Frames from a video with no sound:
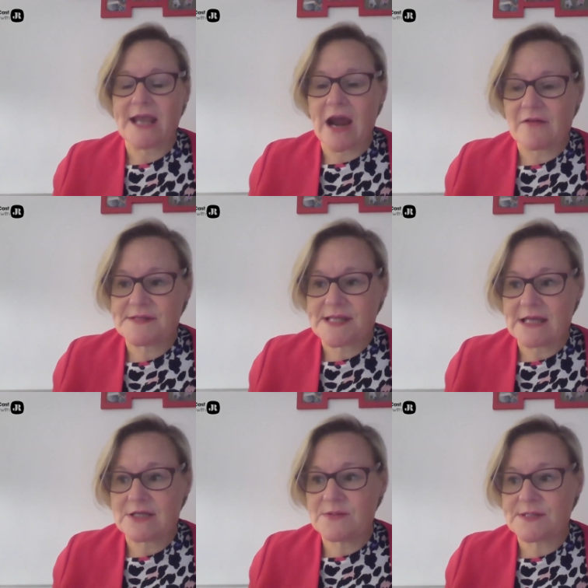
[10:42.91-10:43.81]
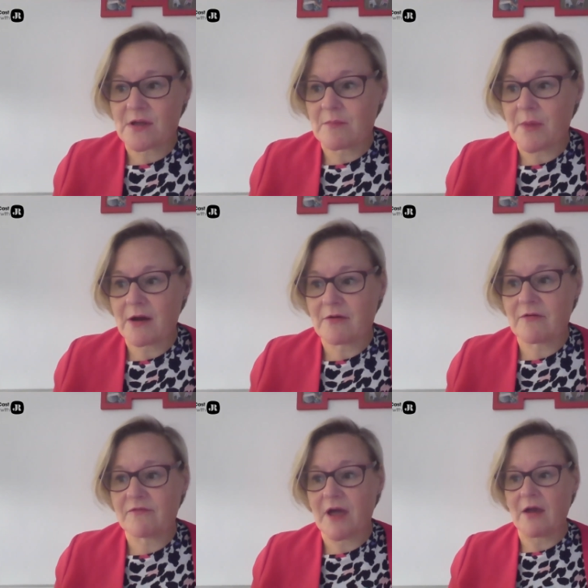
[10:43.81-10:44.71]
Gareth said, who's got the
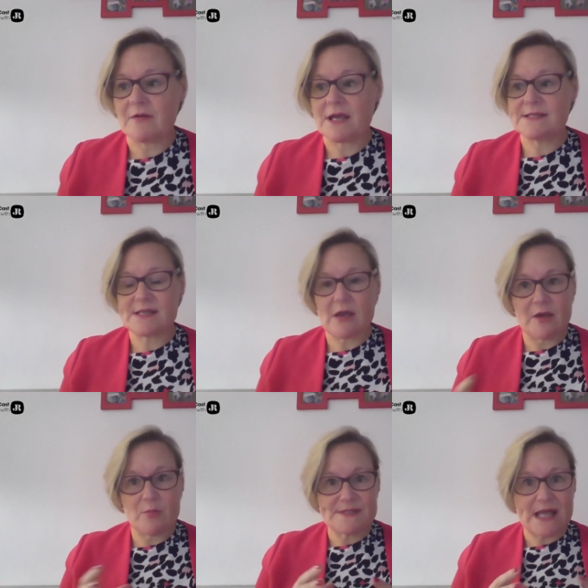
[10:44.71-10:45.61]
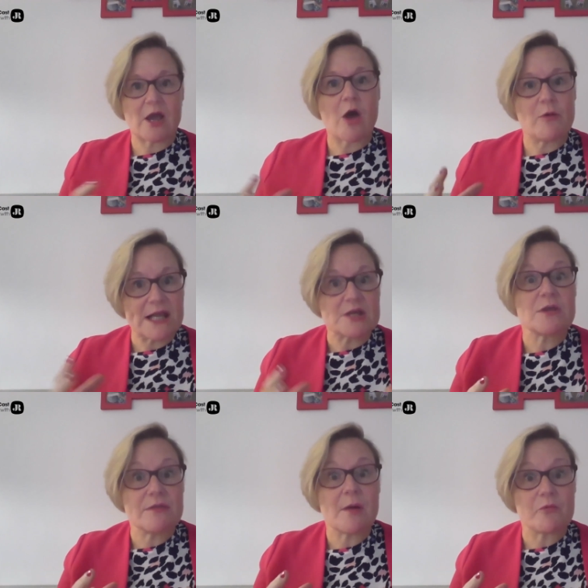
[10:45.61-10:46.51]
microphone, and so it was that
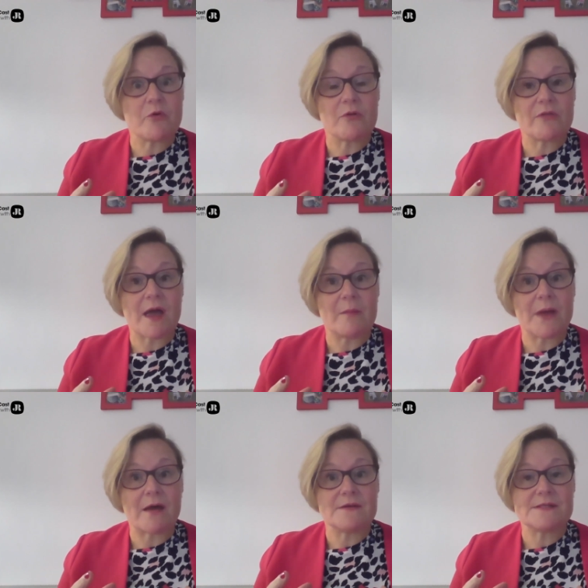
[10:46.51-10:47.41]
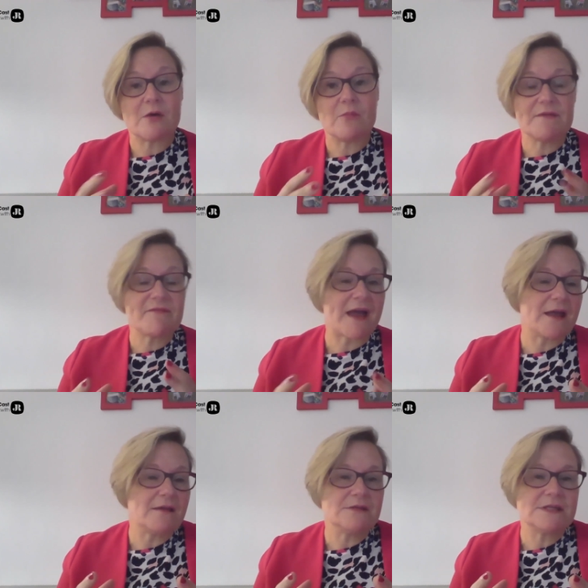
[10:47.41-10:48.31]
coalition that brought that about. So we
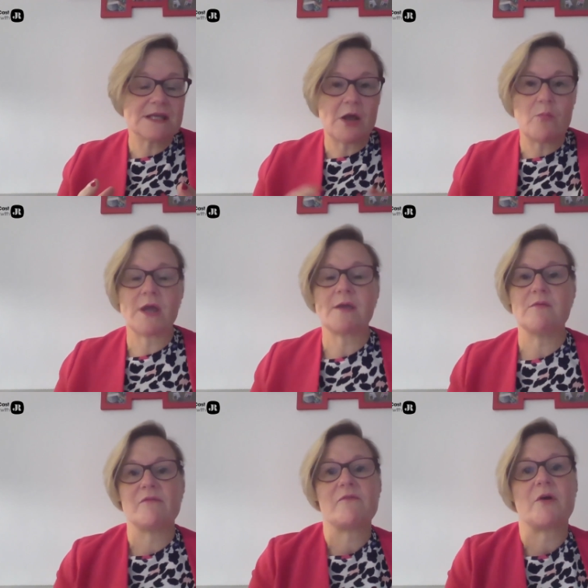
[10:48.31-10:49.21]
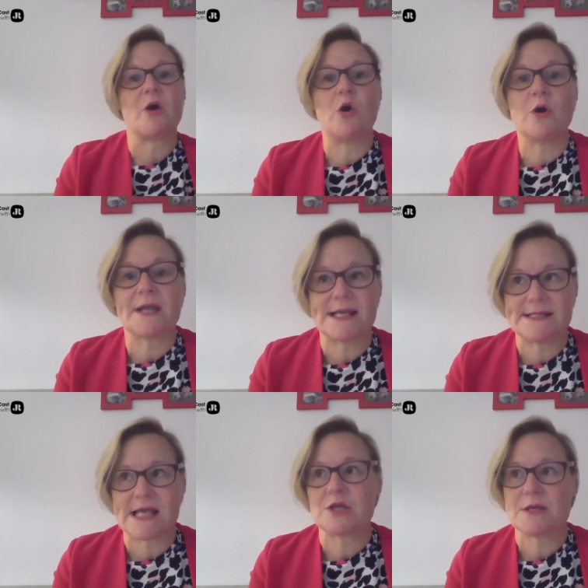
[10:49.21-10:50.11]
find working with other
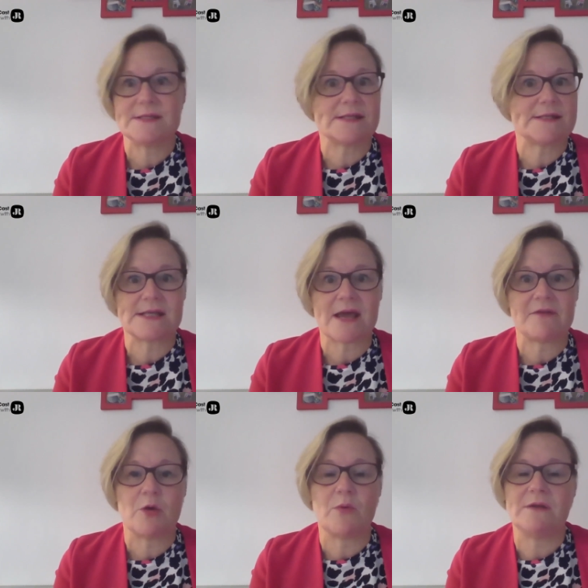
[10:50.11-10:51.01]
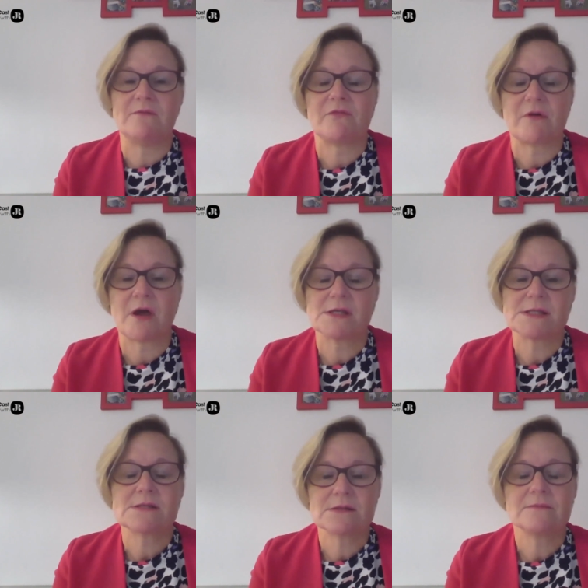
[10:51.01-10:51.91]
organisations is a definite win for
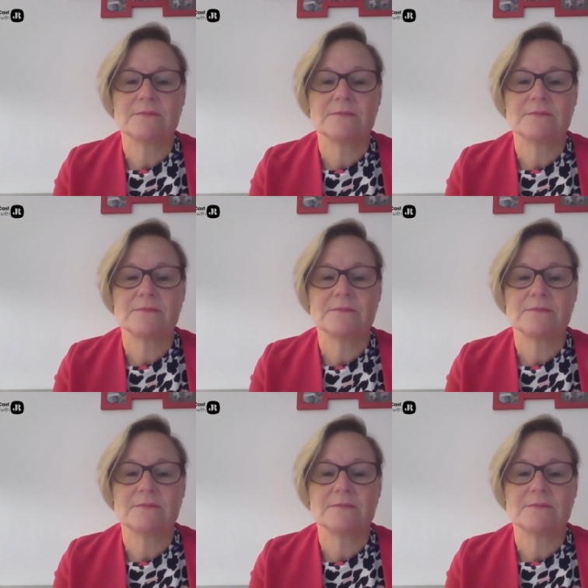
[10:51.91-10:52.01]
us.